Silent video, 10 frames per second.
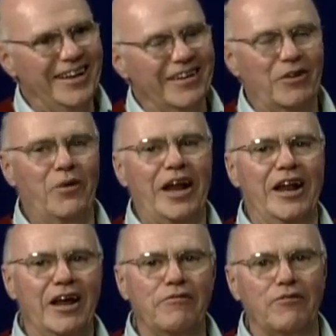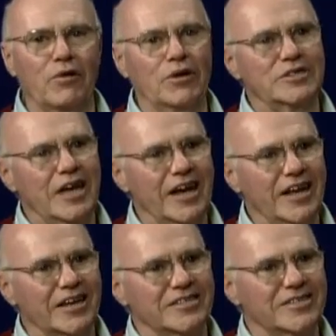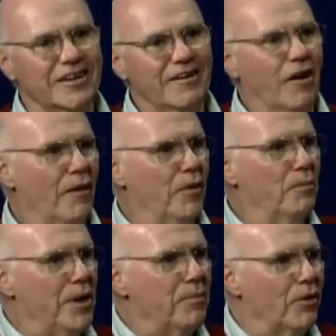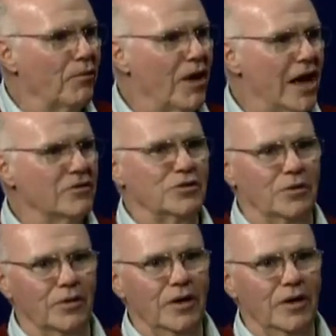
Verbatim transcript: No what an influence that is on the people around you.